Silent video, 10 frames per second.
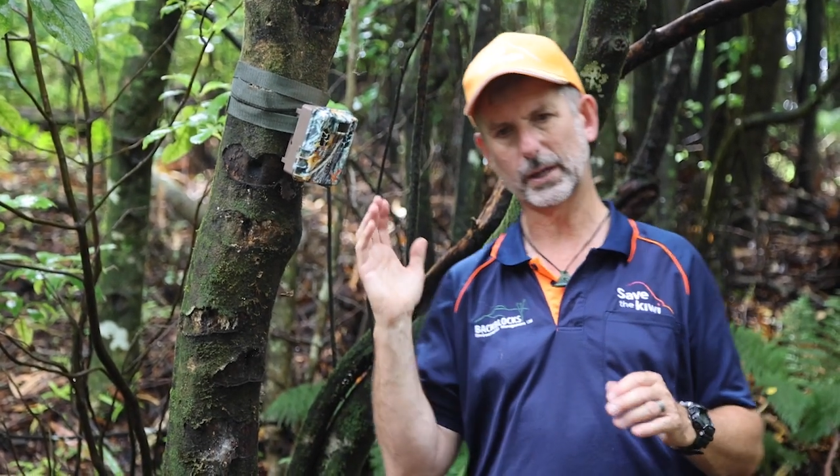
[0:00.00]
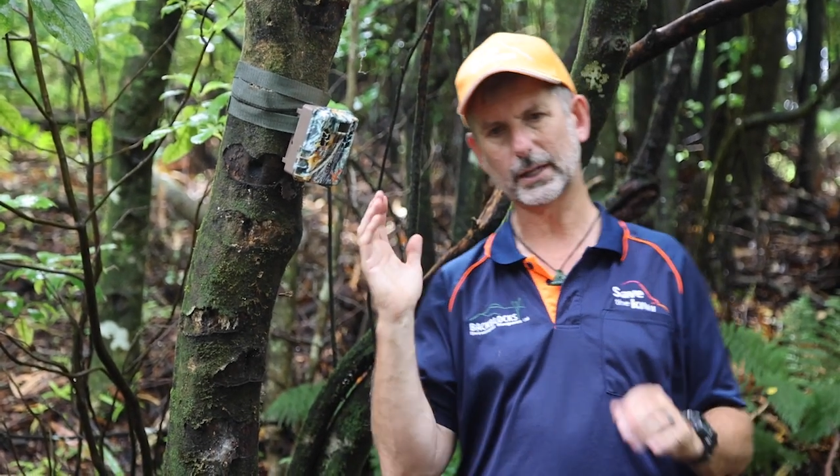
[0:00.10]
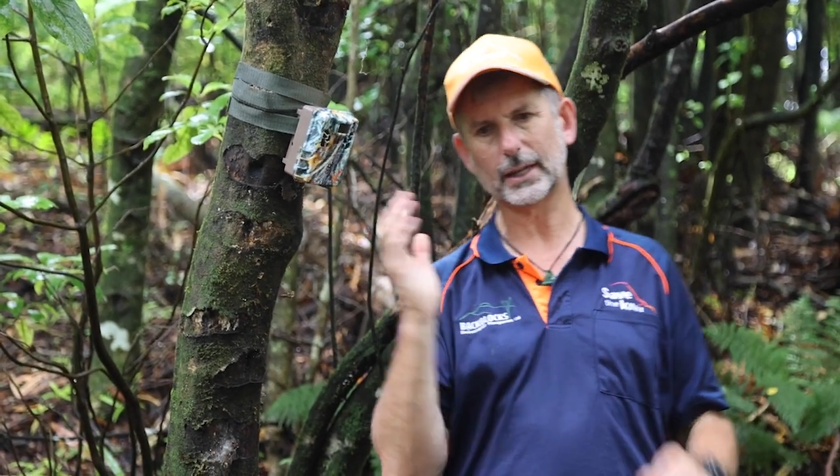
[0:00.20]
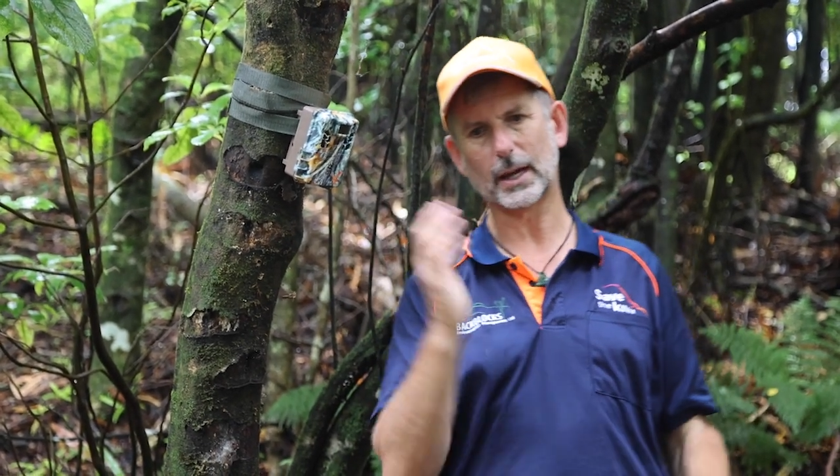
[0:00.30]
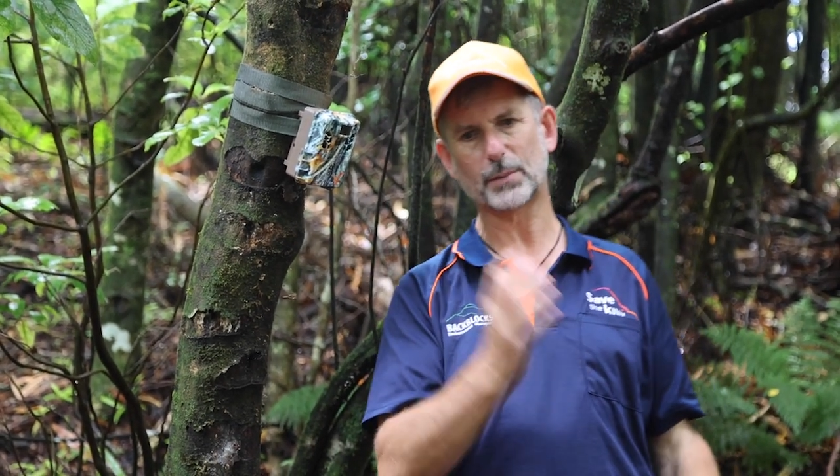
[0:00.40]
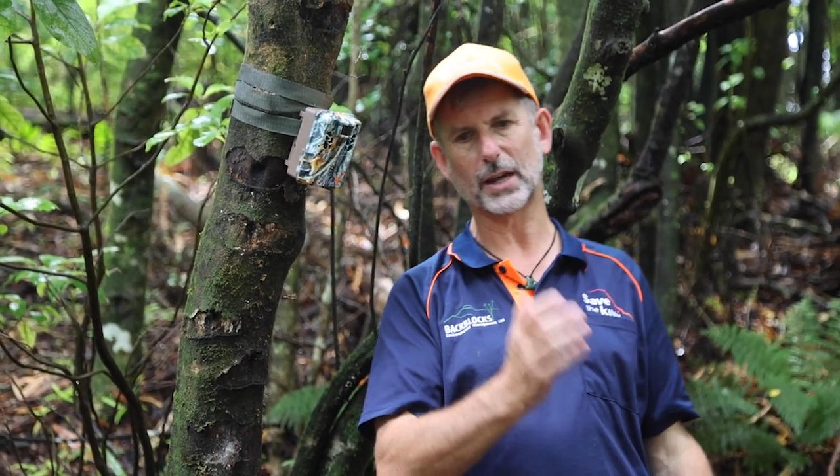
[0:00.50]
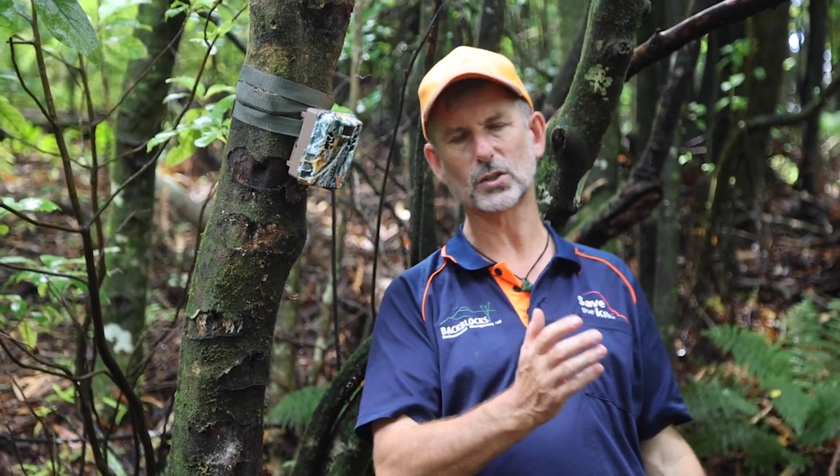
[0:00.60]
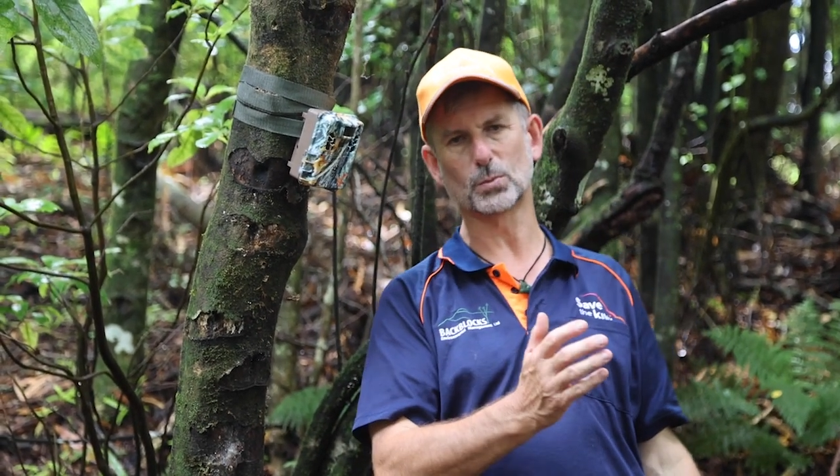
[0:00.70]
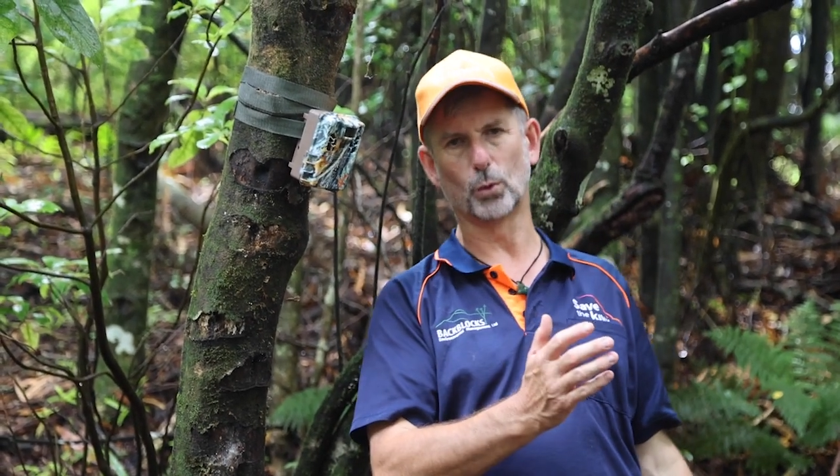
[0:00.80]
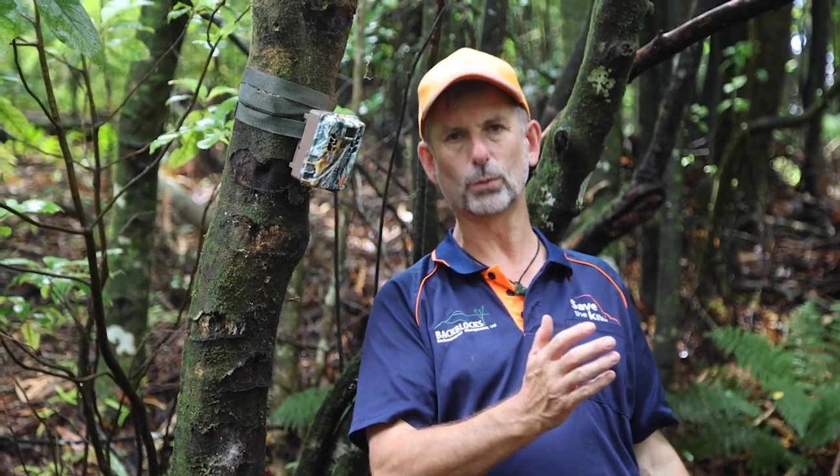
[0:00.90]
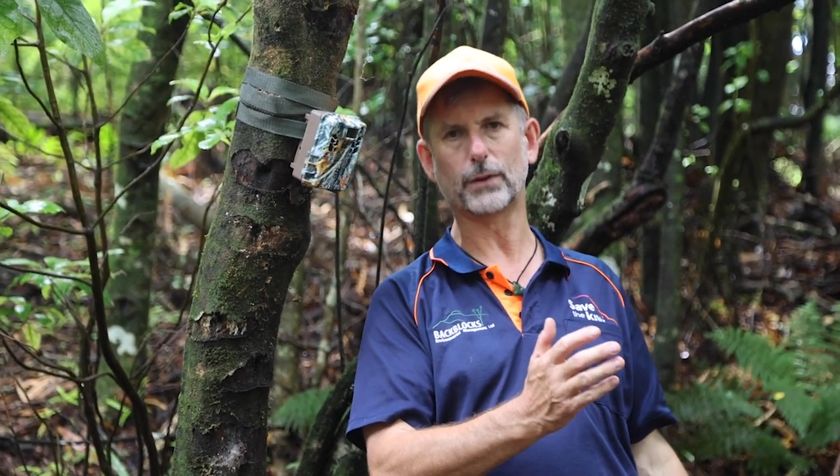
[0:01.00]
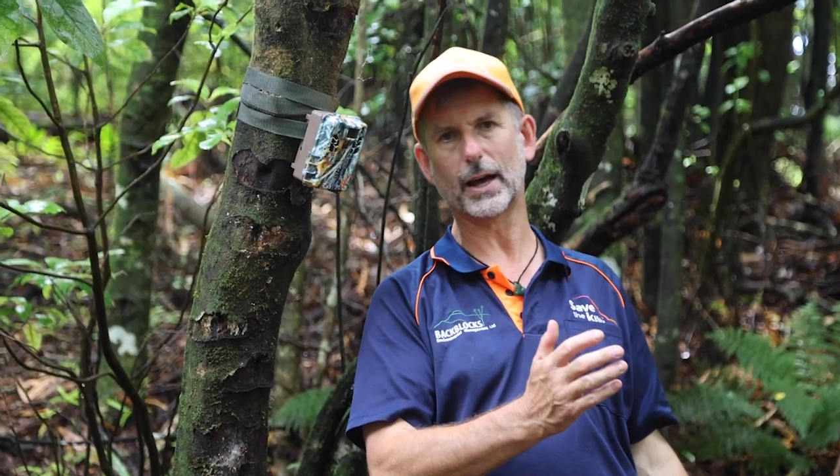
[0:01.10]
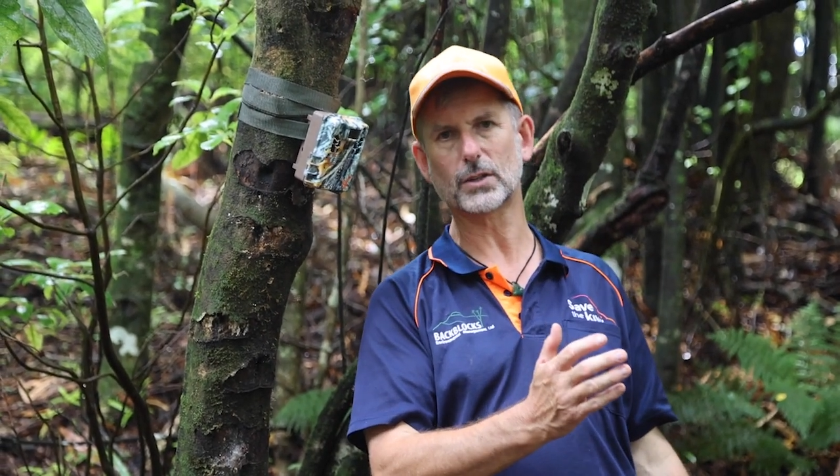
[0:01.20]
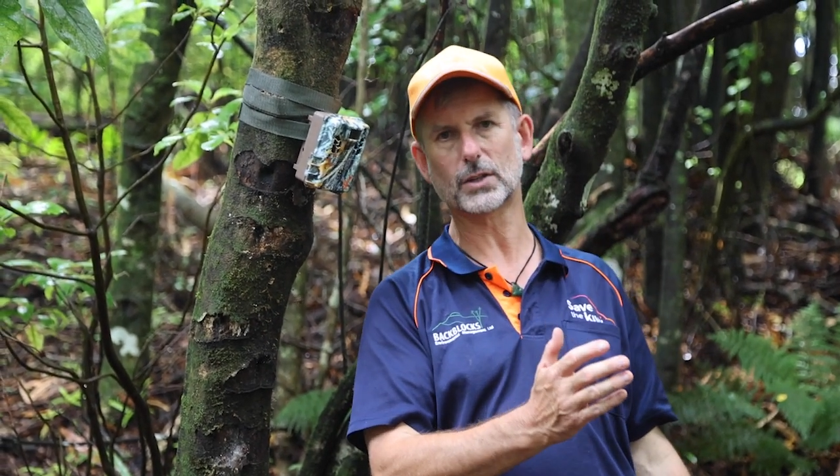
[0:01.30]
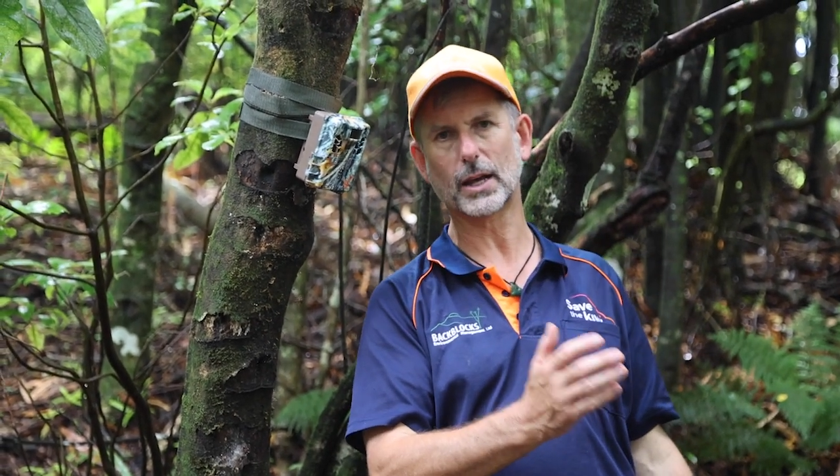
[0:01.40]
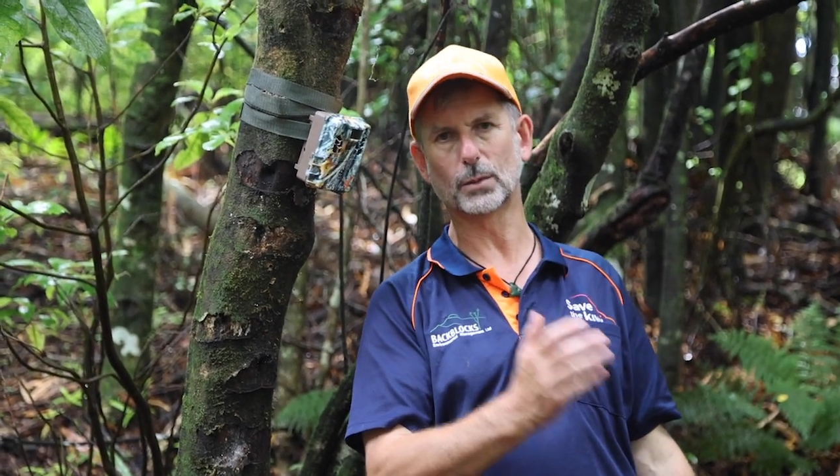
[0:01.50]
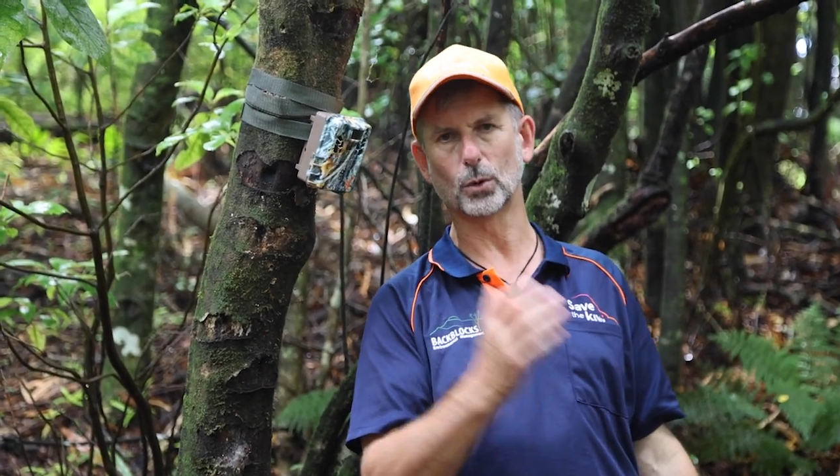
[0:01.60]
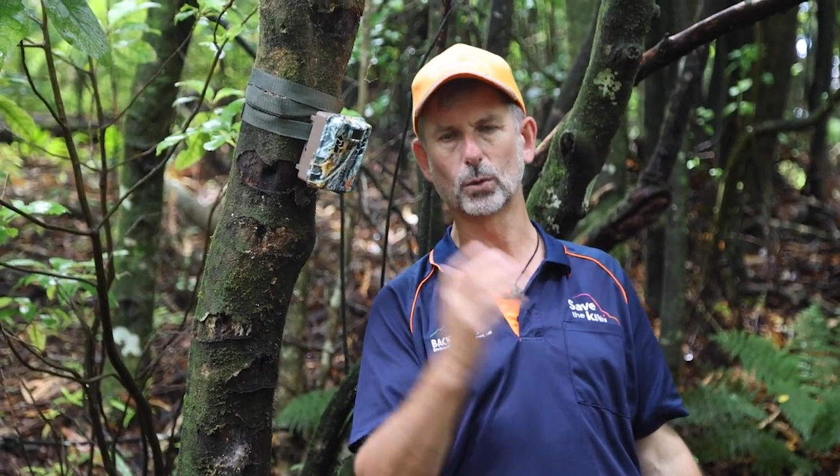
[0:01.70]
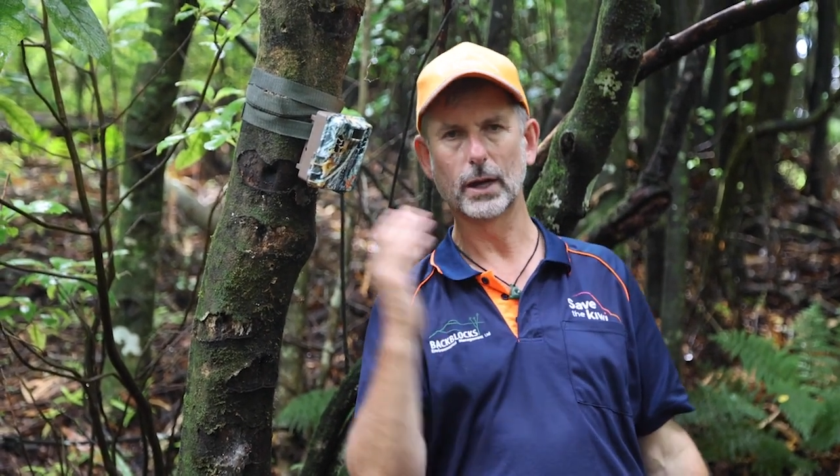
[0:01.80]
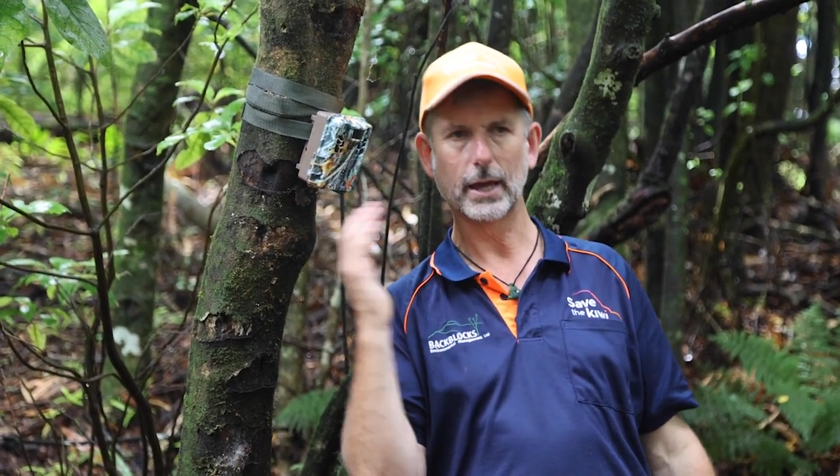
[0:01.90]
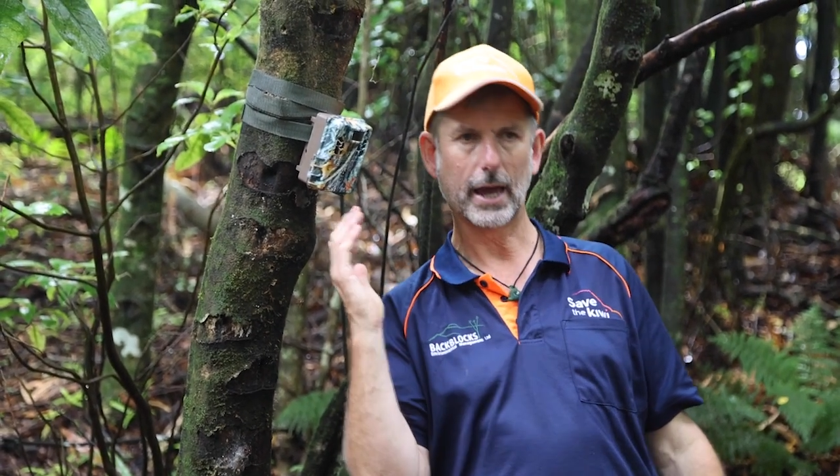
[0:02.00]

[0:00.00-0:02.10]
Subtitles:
picking up a small fast animal